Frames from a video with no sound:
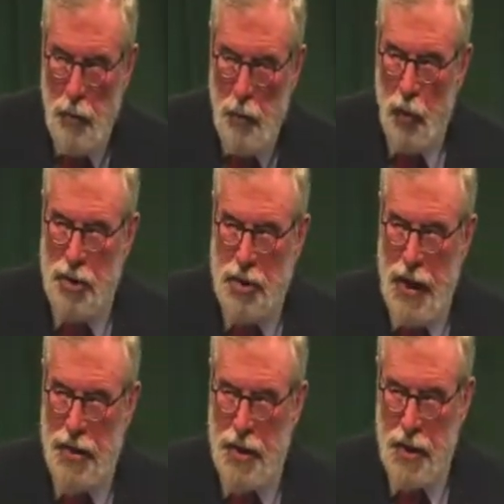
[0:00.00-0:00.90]

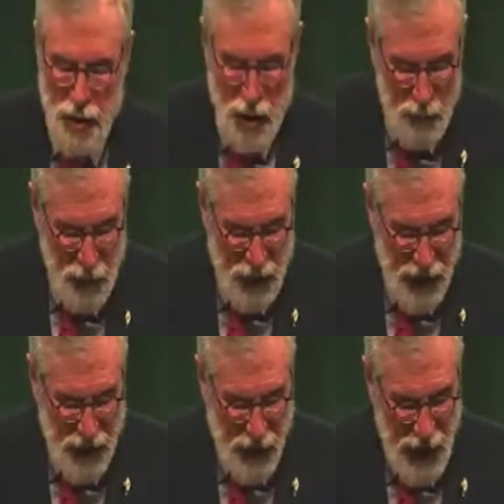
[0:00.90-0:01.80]
processes of
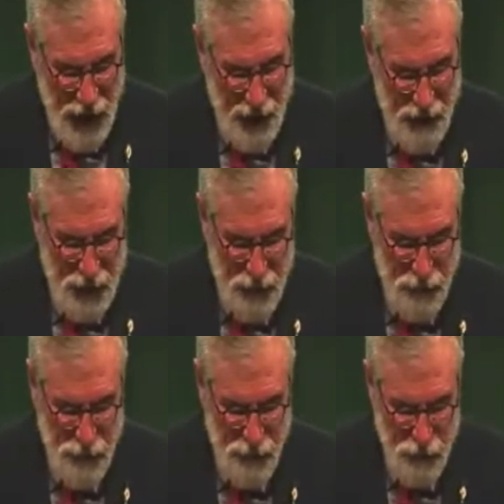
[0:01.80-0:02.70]
political activism.